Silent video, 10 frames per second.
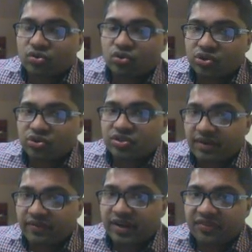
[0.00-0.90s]
goes to
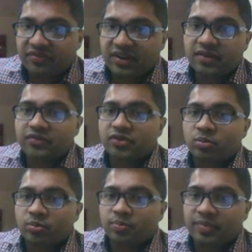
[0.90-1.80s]
75,
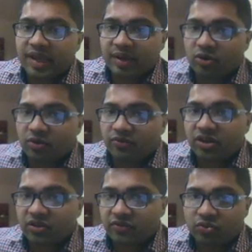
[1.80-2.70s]
you make
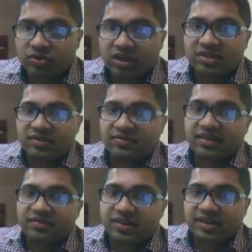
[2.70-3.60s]
profit of
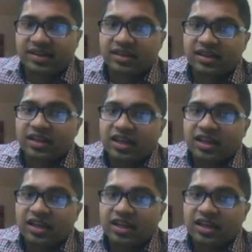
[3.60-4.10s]
2,500.